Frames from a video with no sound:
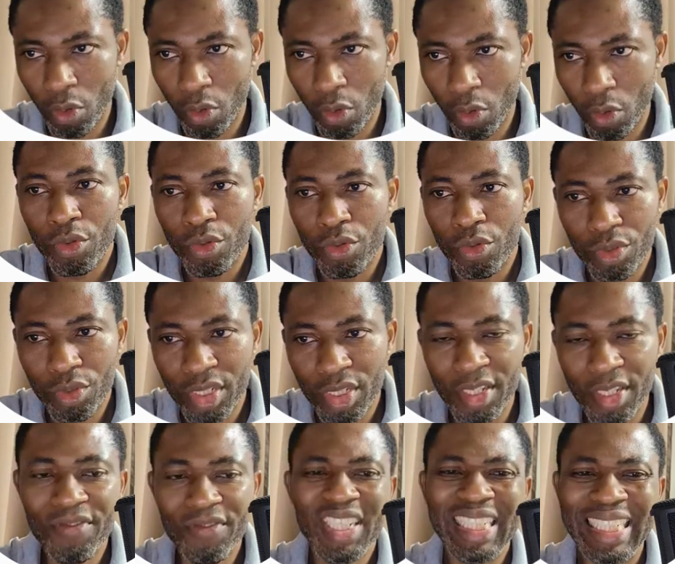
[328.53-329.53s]
you give
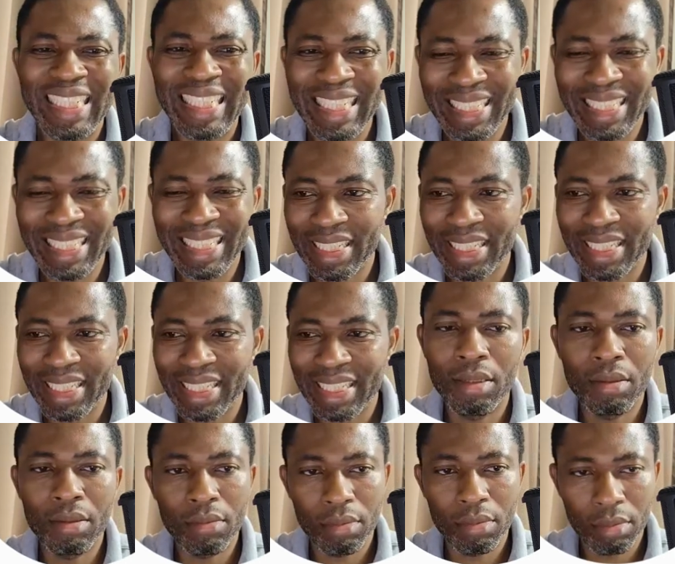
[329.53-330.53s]
a
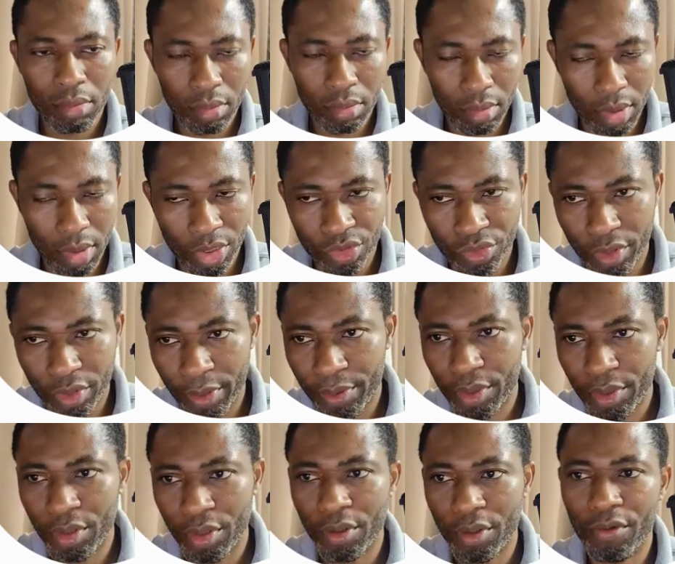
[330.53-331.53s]
detailed description
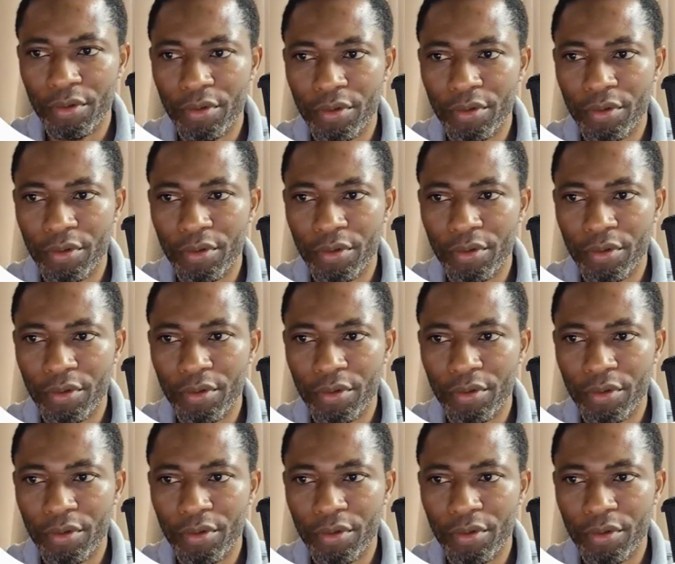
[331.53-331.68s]
of